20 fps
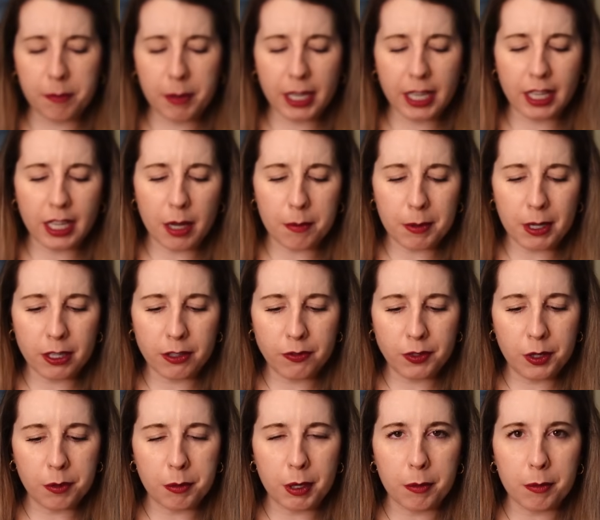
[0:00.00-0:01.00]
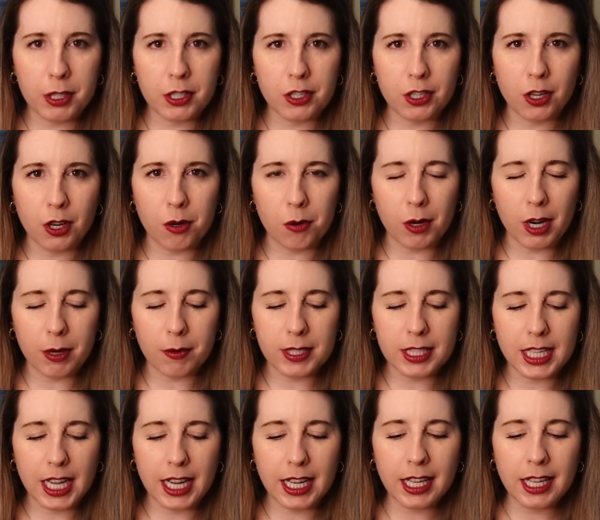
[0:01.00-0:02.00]
picking up on a few moments ago, where I
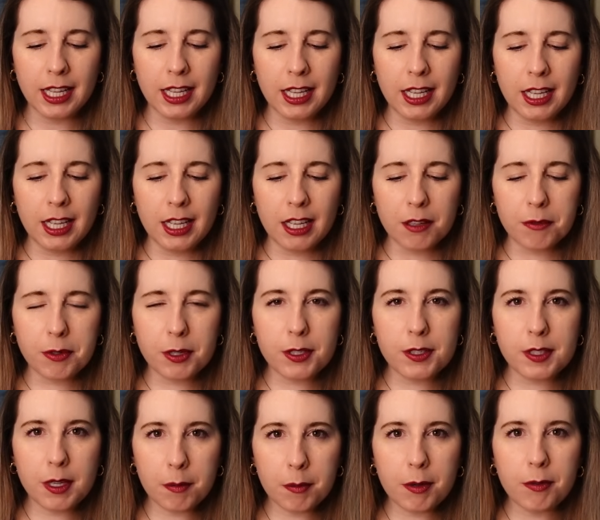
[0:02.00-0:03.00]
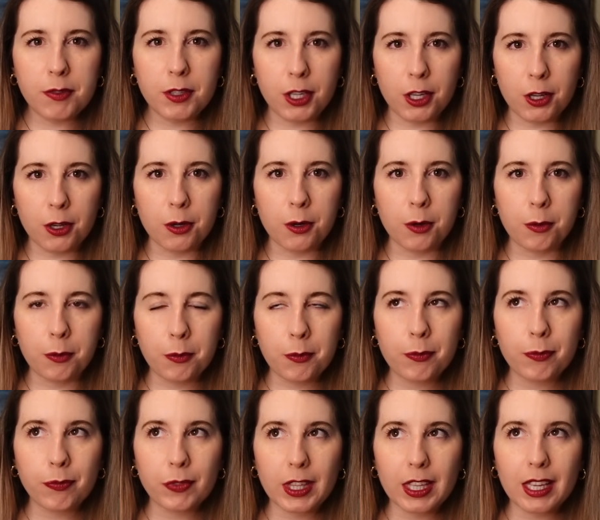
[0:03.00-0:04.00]
was like, for some of you,
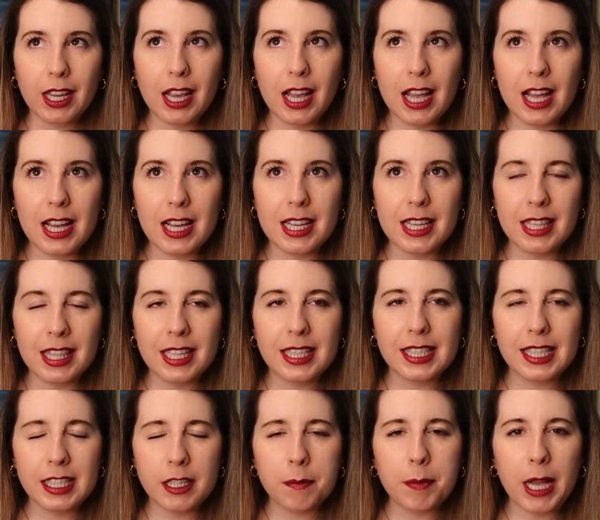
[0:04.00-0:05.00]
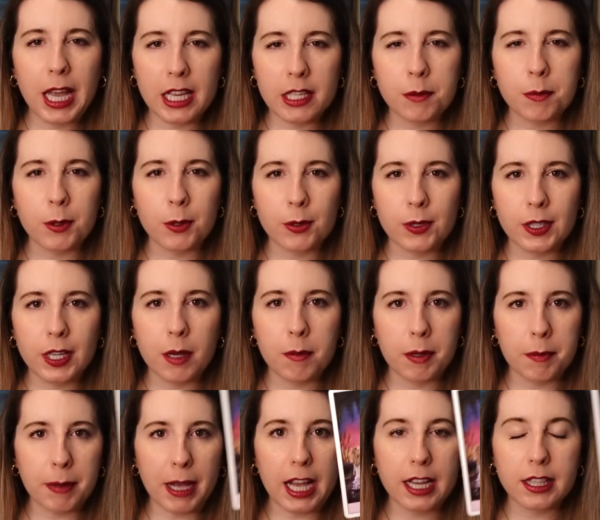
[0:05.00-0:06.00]
this is a past person
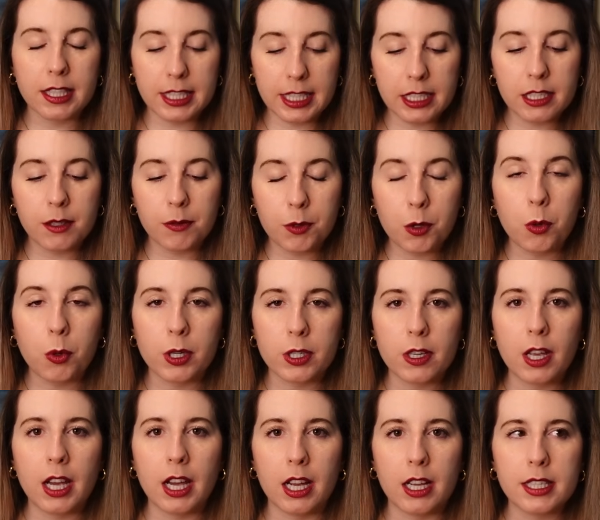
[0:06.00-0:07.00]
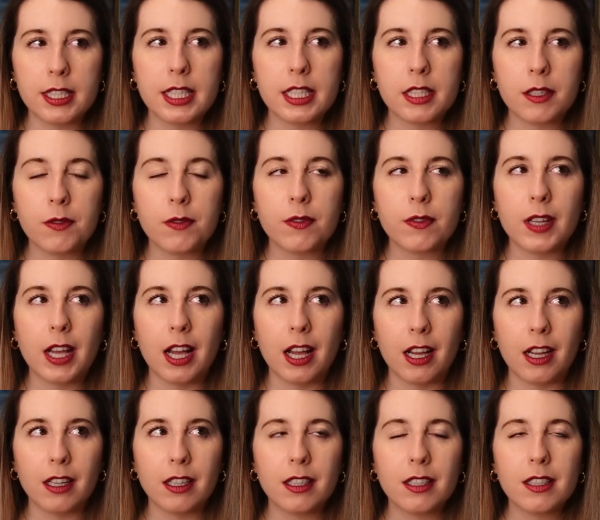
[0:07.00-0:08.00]
coming back. The Six of Cups.
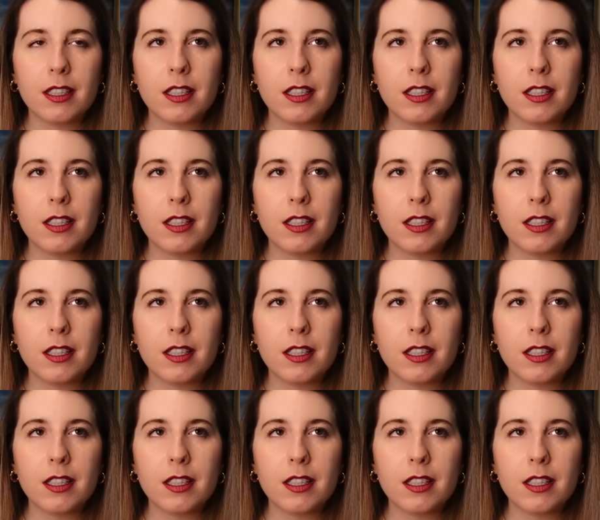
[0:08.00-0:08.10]
I